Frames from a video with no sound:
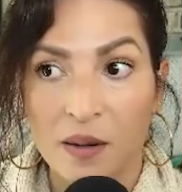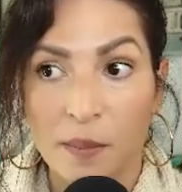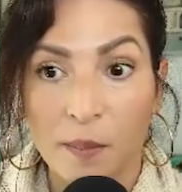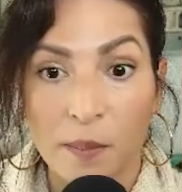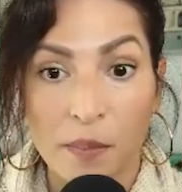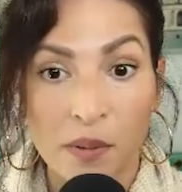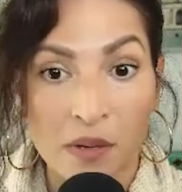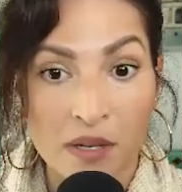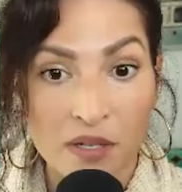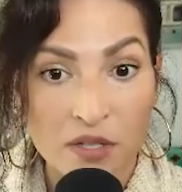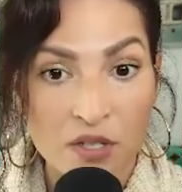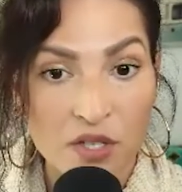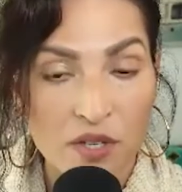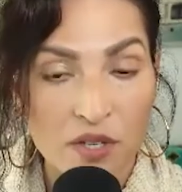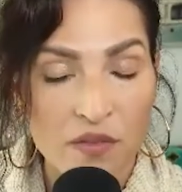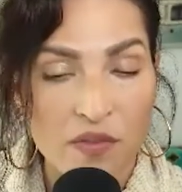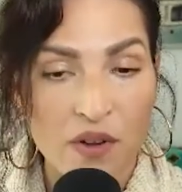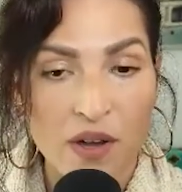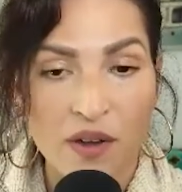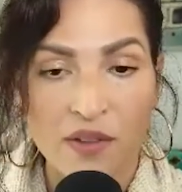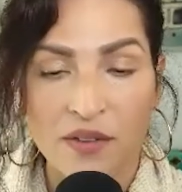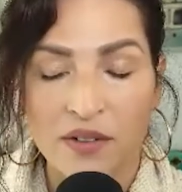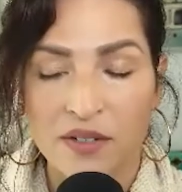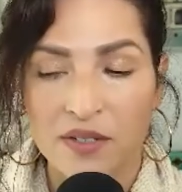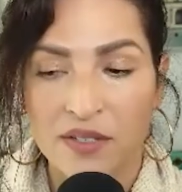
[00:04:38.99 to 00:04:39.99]
a bunch of
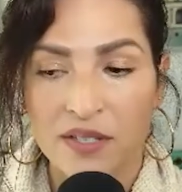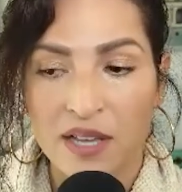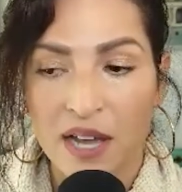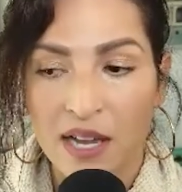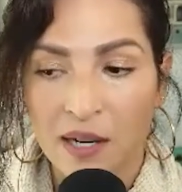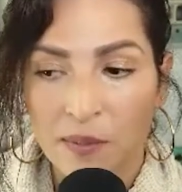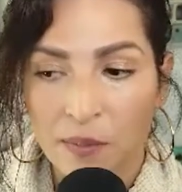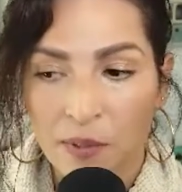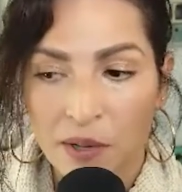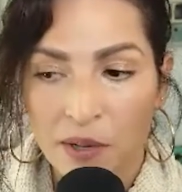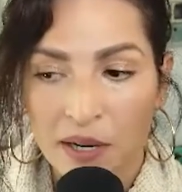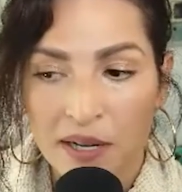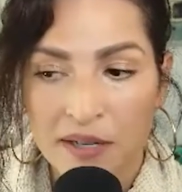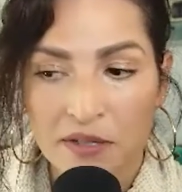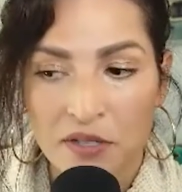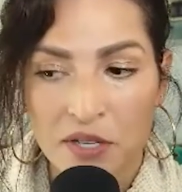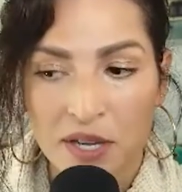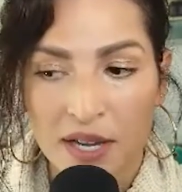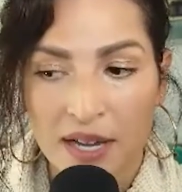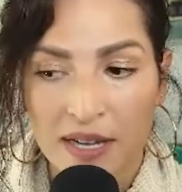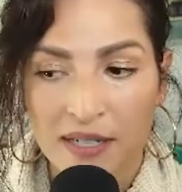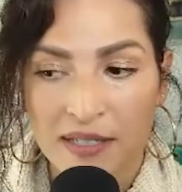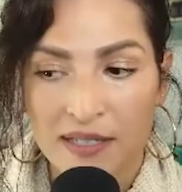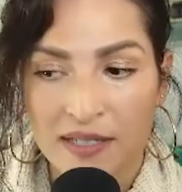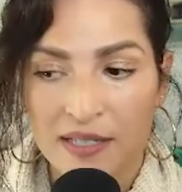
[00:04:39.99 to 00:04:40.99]
other side
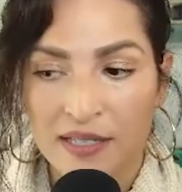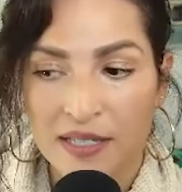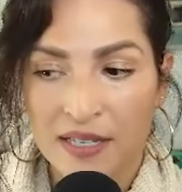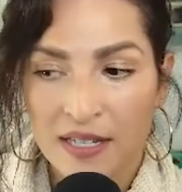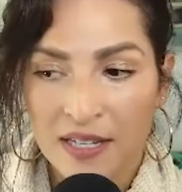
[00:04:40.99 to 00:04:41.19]
projects